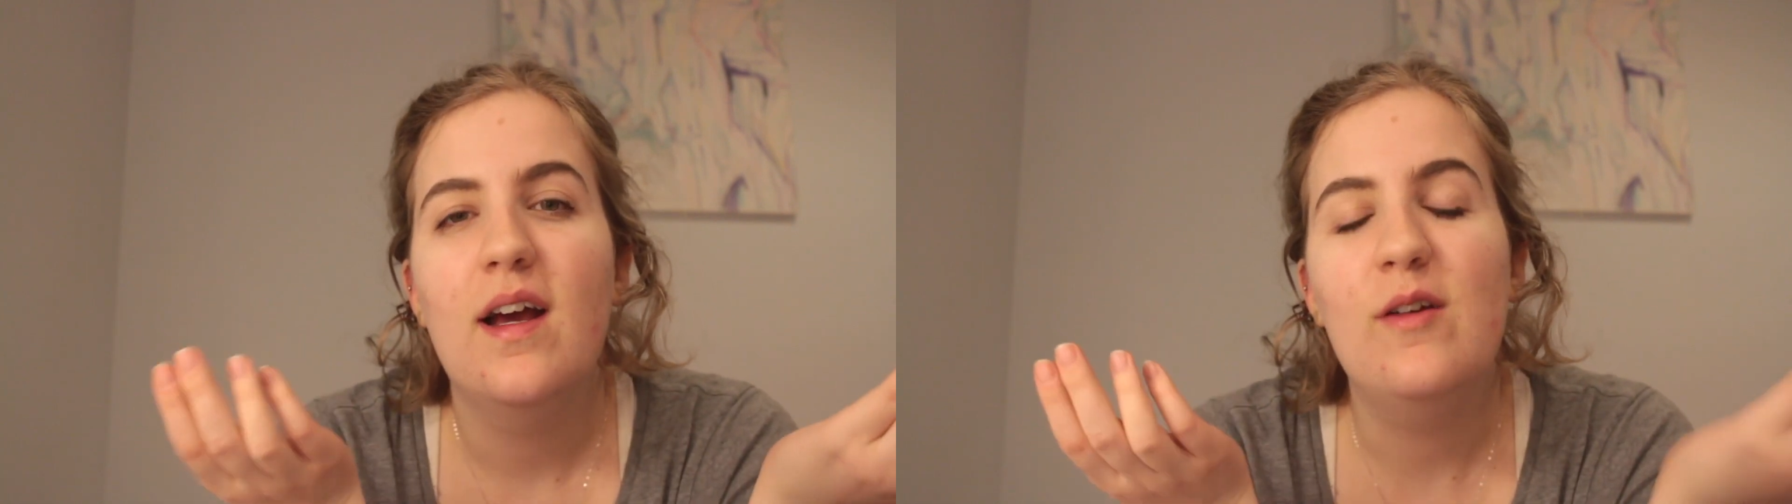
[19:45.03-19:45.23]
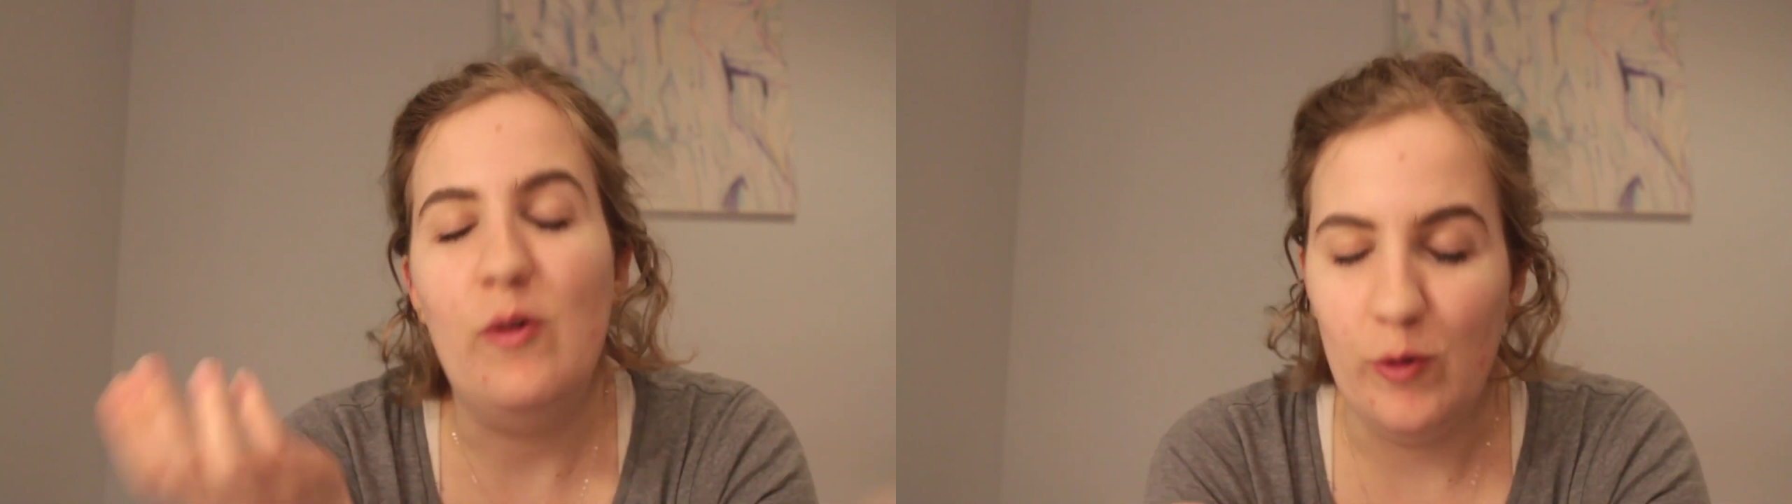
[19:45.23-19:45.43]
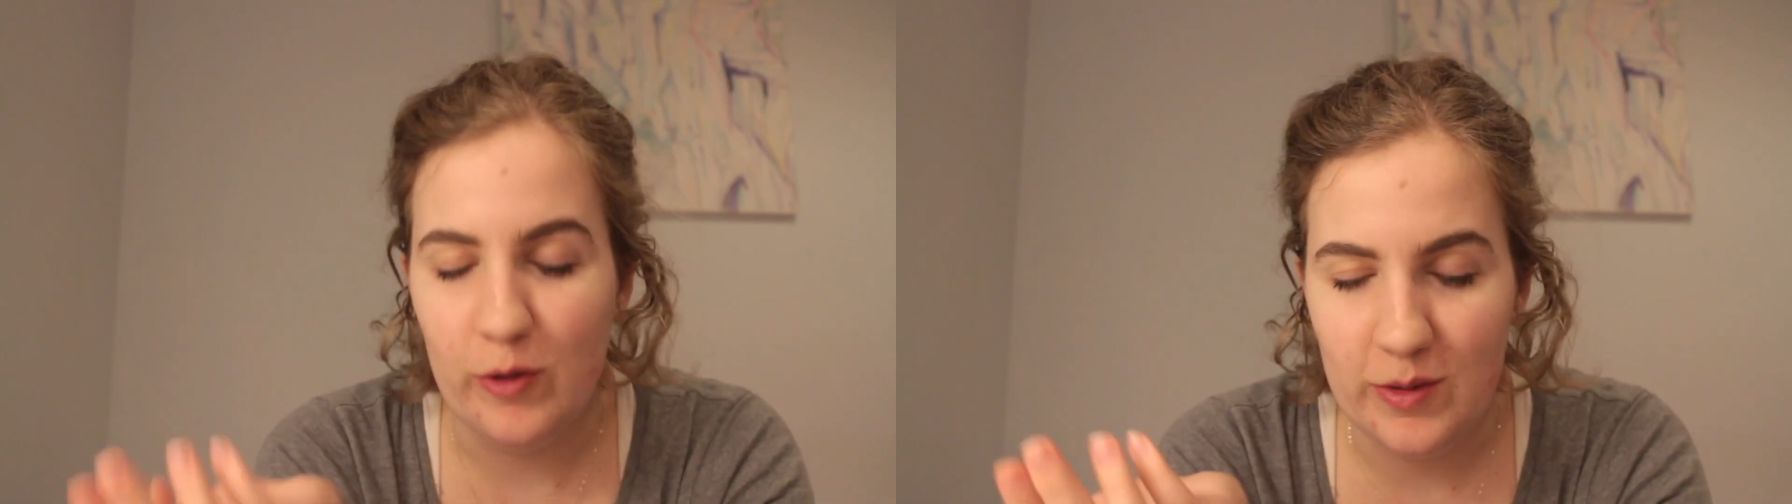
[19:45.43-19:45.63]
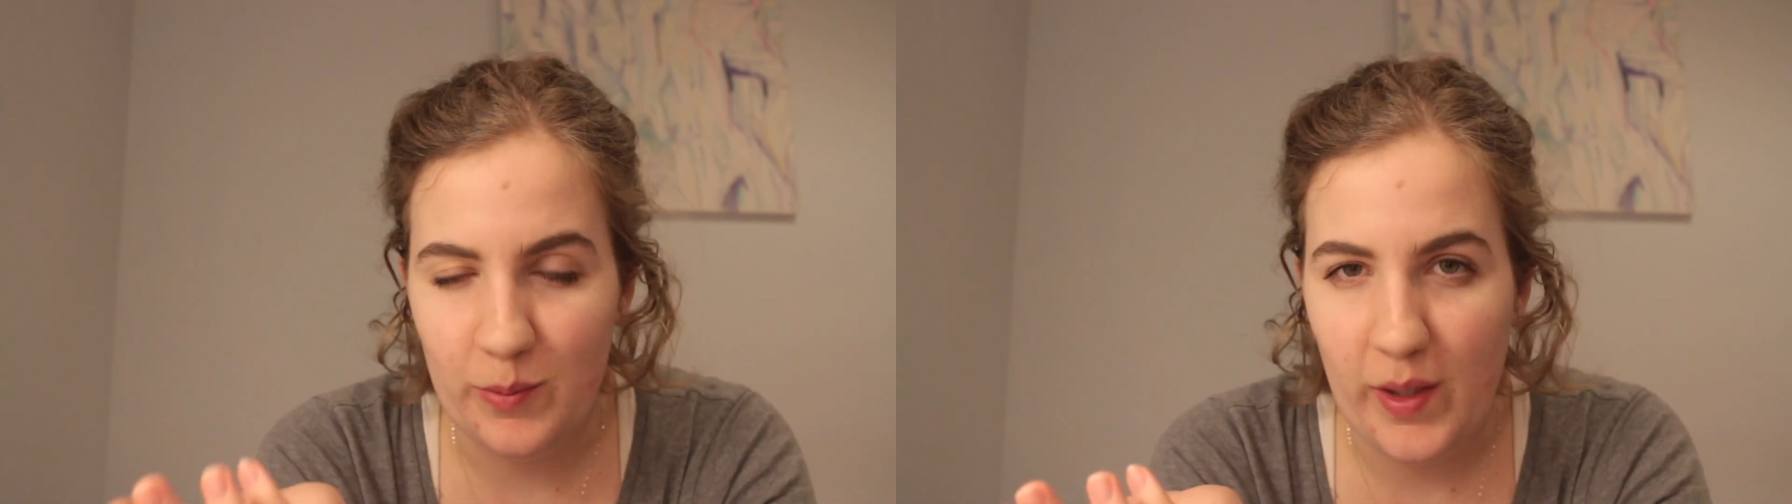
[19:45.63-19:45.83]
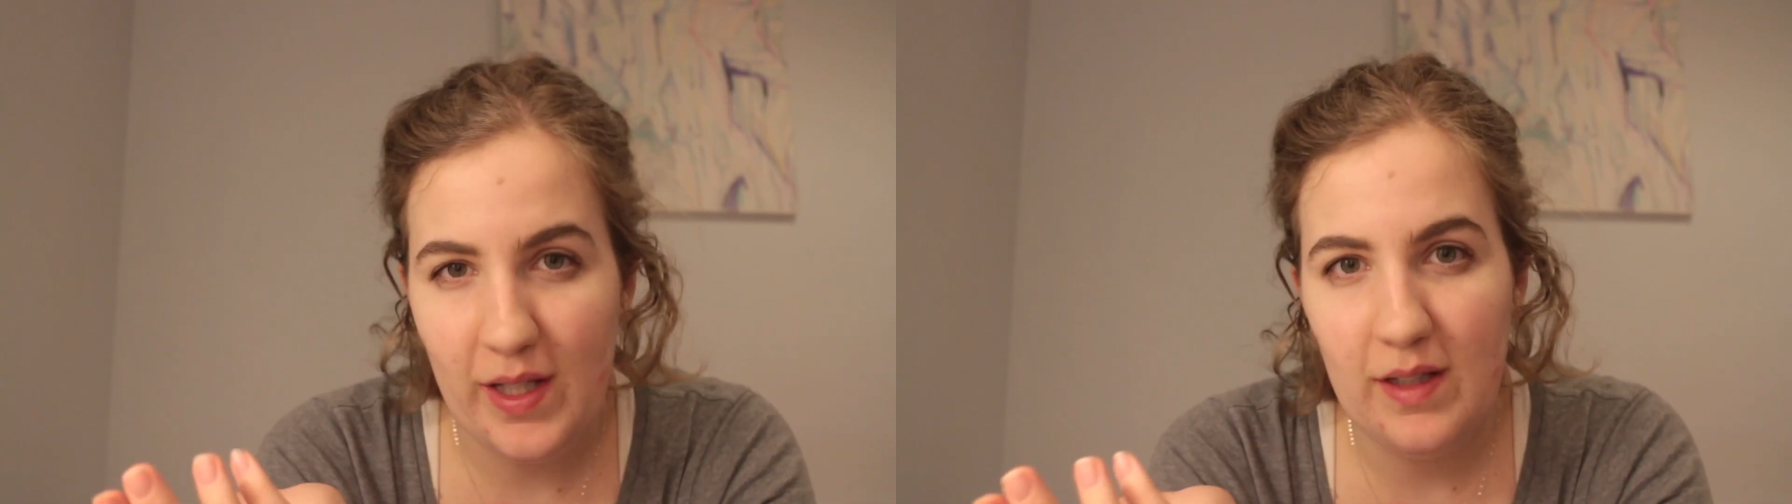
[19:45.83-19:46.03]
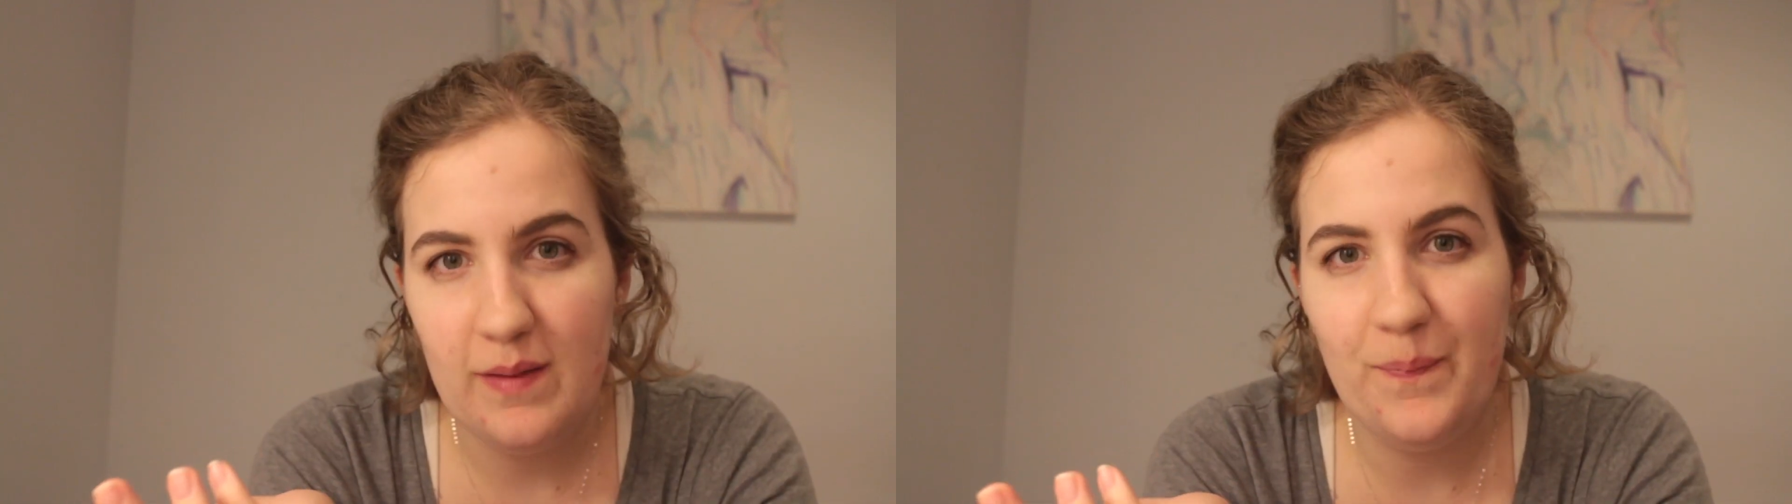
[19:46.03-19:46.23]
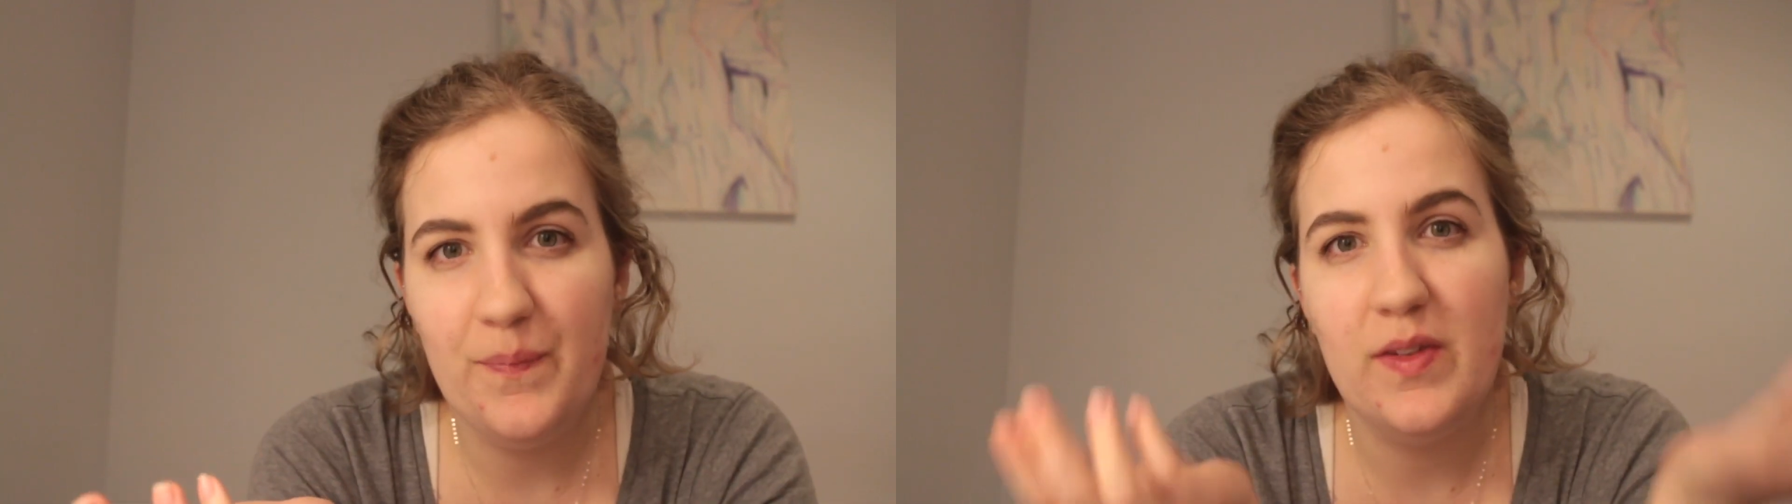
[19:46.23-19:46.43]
an awesome week,